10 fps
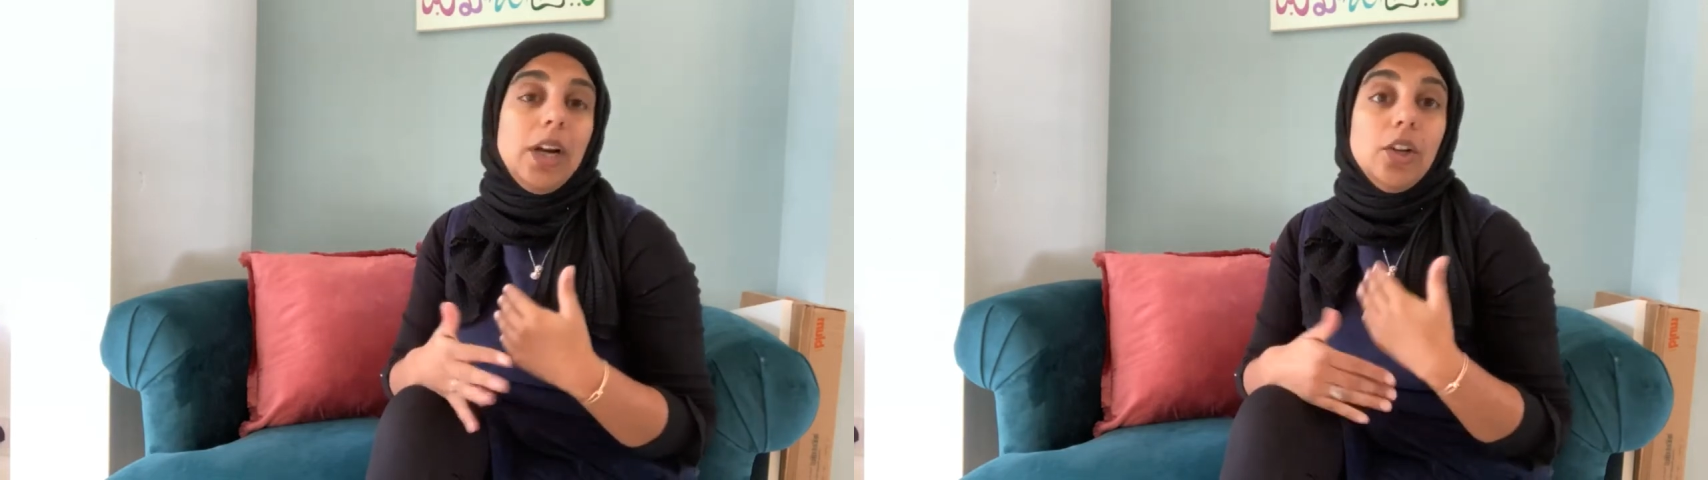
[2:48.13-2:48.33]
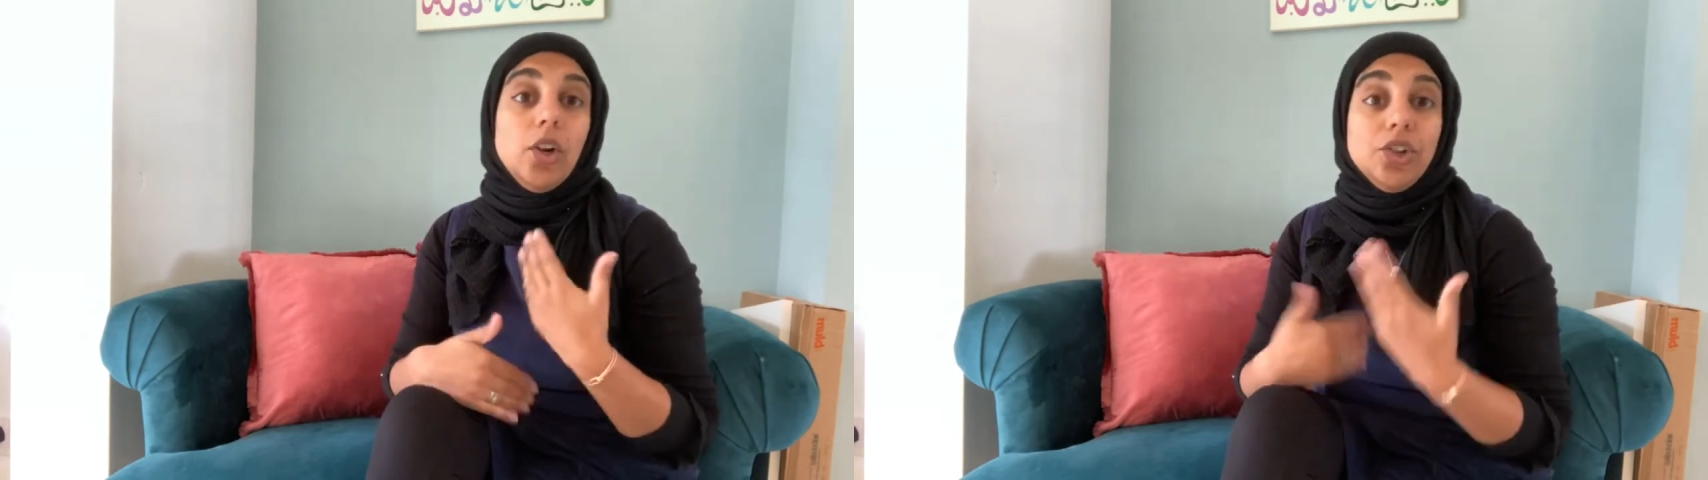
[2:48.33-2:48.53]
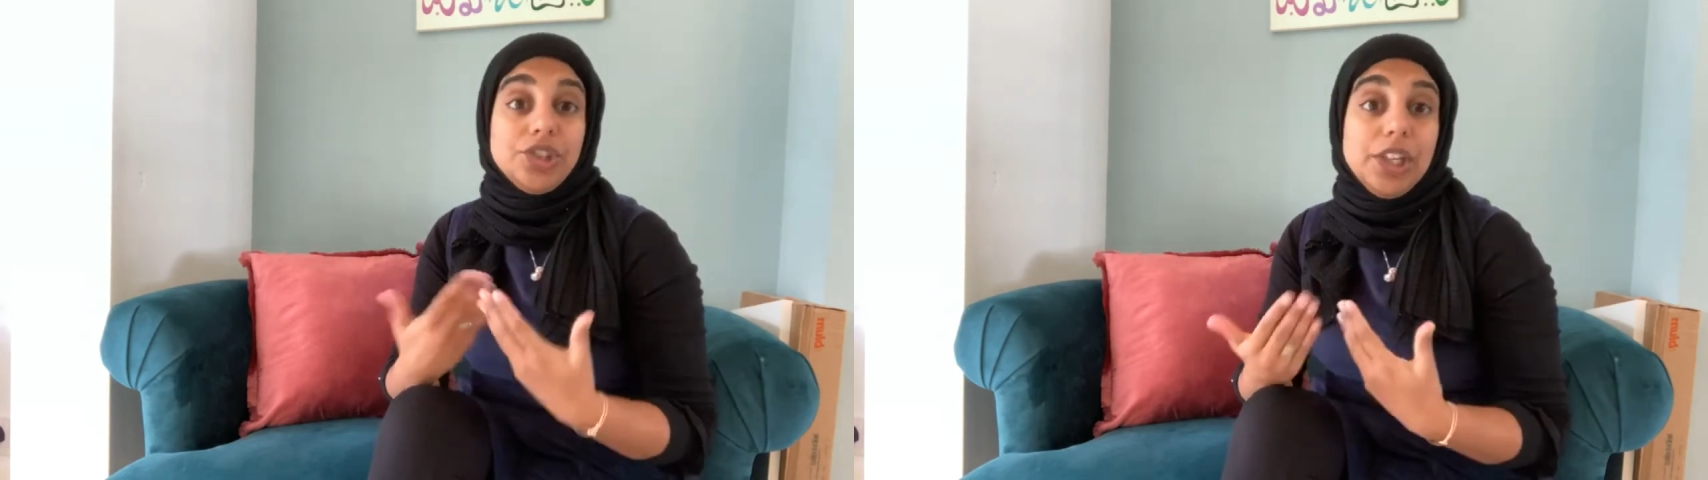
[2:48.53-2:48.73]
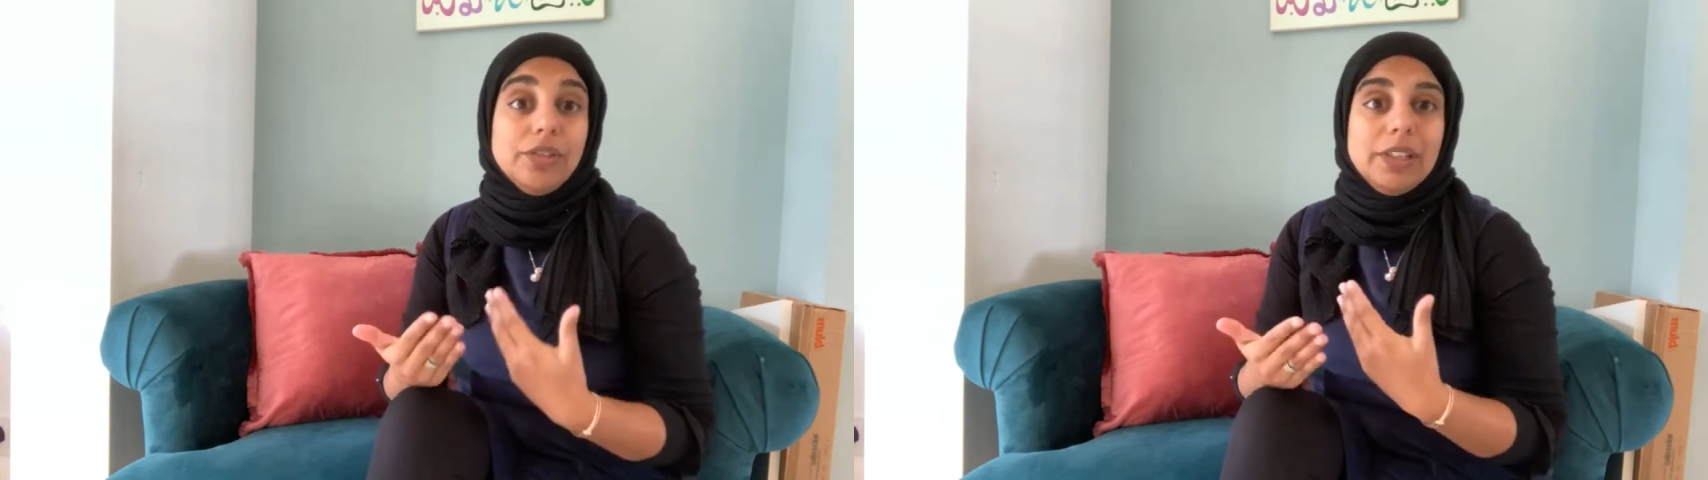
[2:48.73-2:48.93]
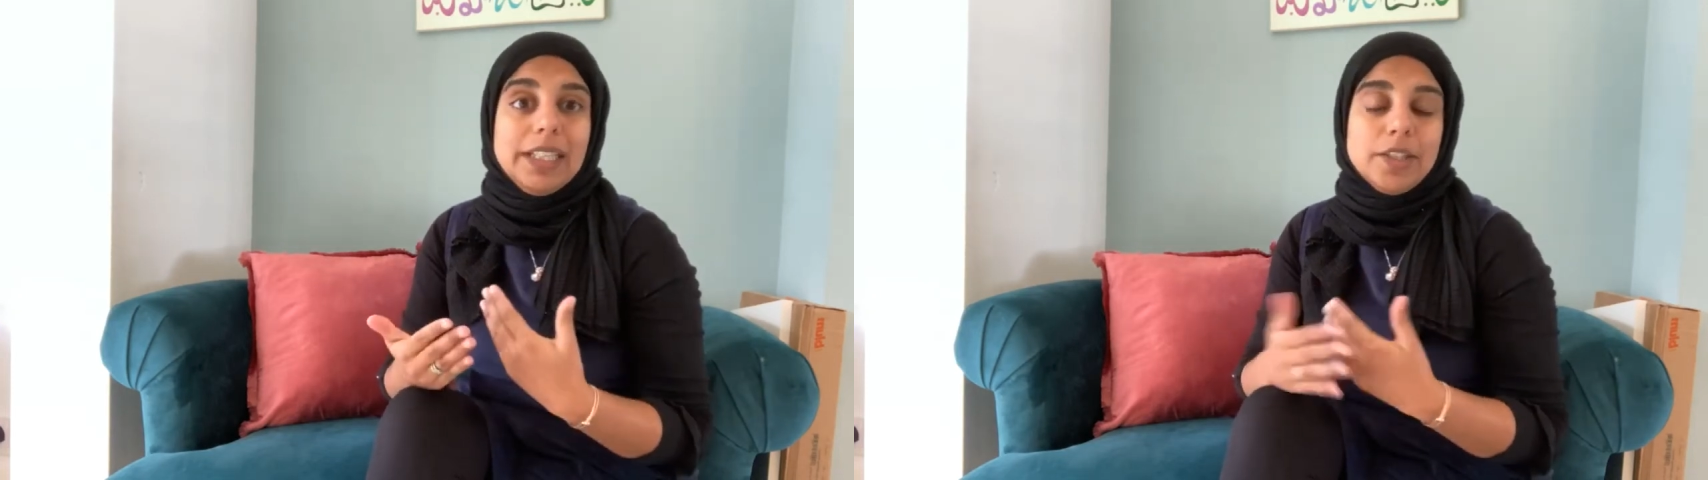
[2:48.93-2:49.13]
lot
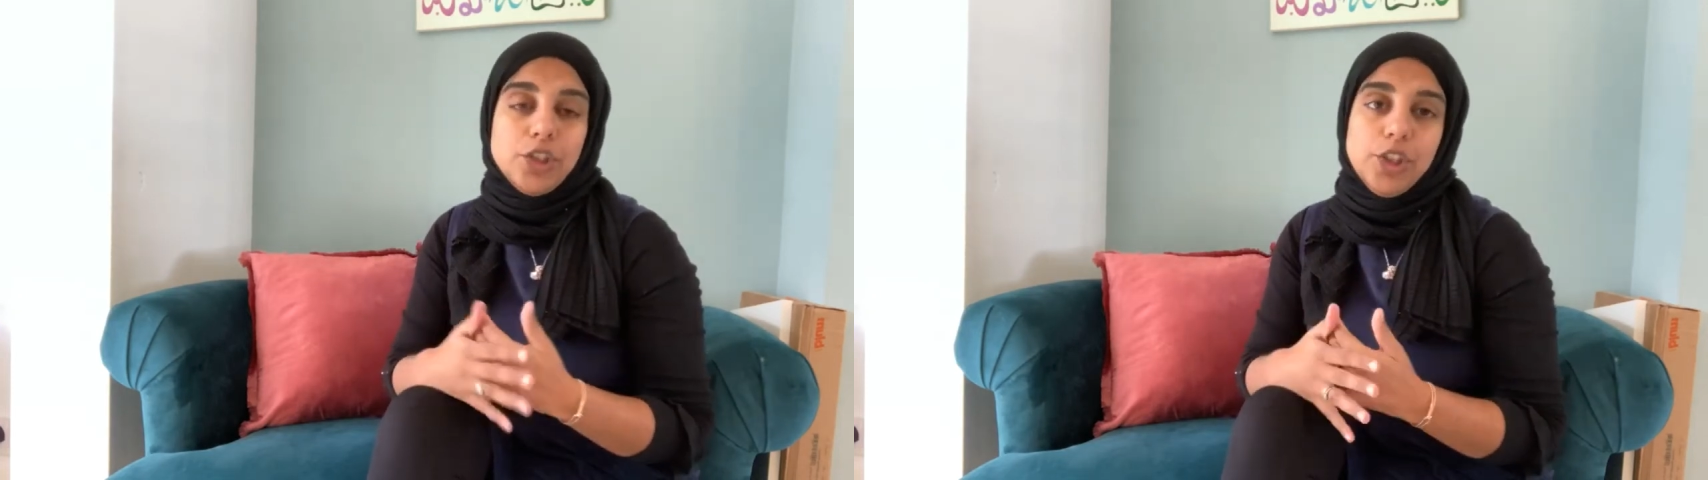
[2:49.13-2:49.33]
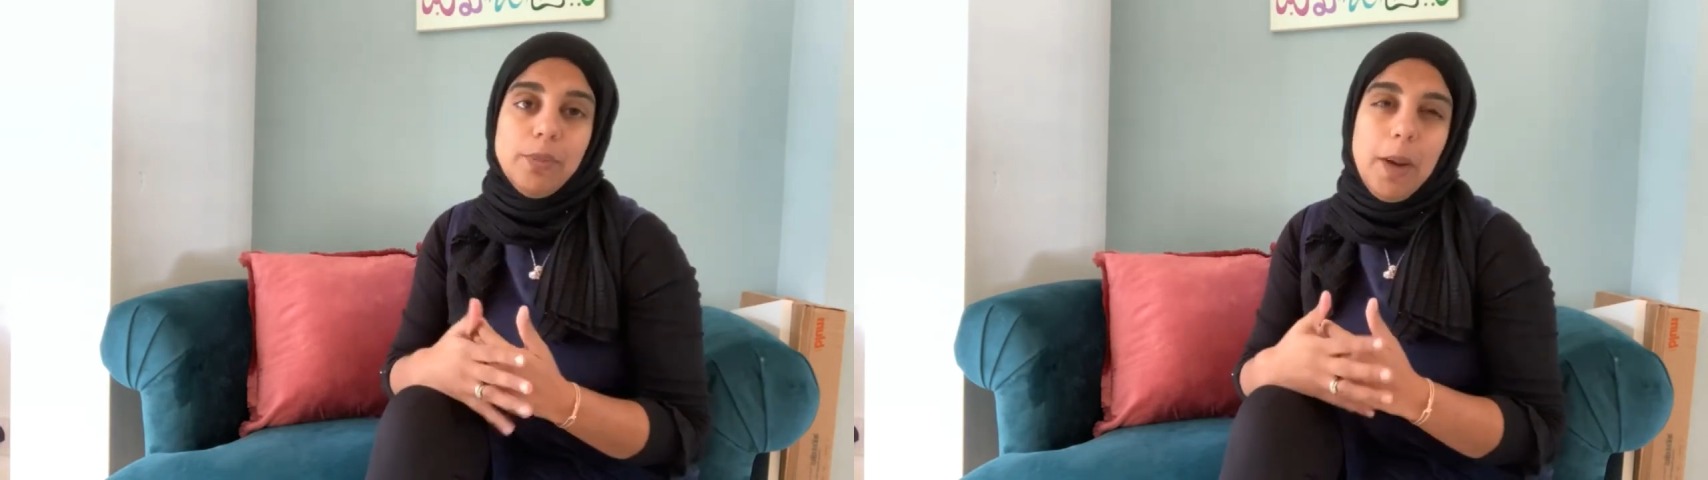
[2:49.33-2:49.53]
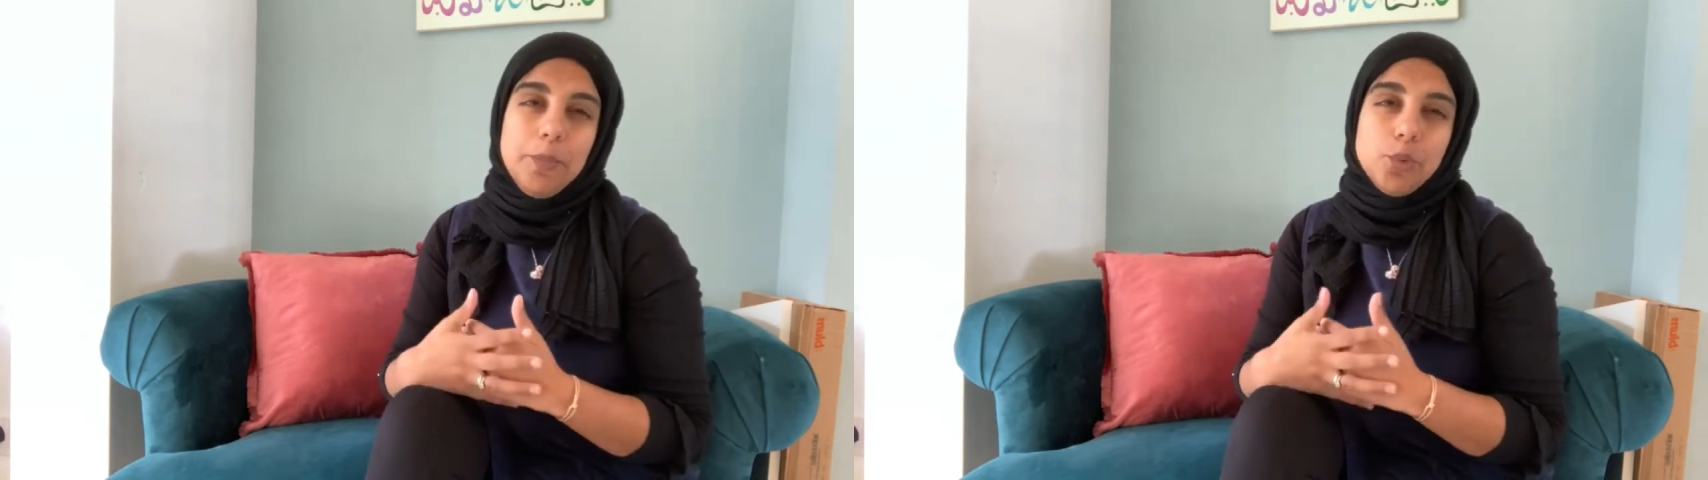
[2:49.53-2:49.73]
generally as new mums.